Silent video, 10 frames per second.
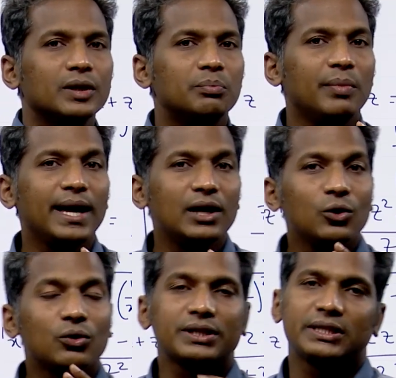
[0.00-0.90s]
may
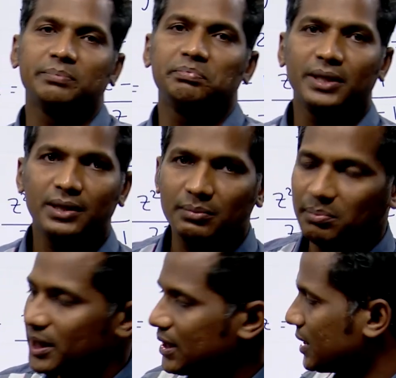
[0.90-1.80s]
look simple,
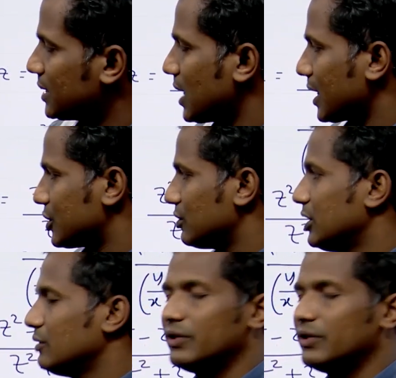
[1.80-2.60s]
but it is actually